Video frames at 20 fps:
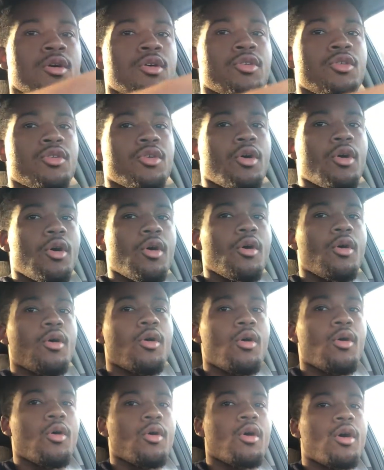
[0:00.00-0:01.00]

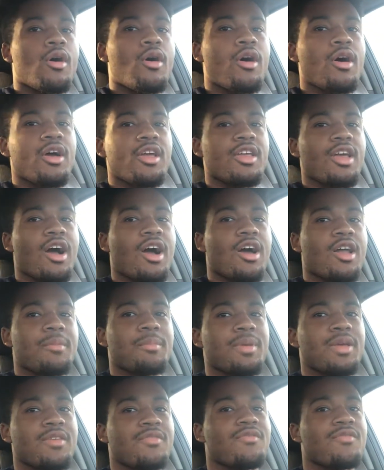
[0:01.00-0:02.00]
So y'all gonna
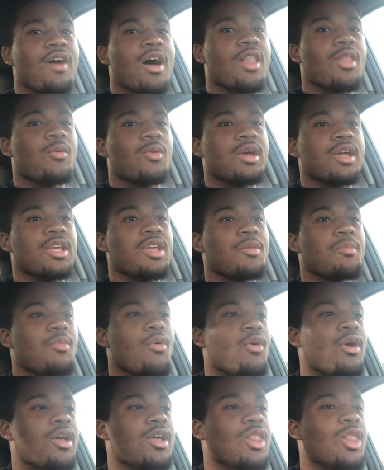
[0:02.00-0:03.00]
be following your
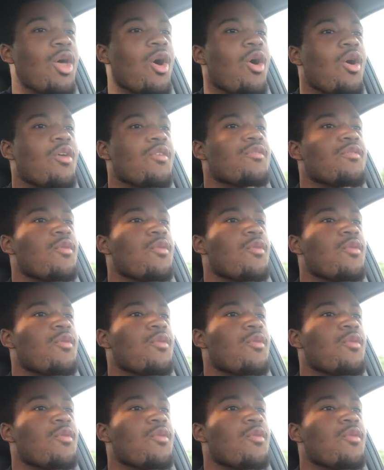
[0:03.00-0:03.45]
boy along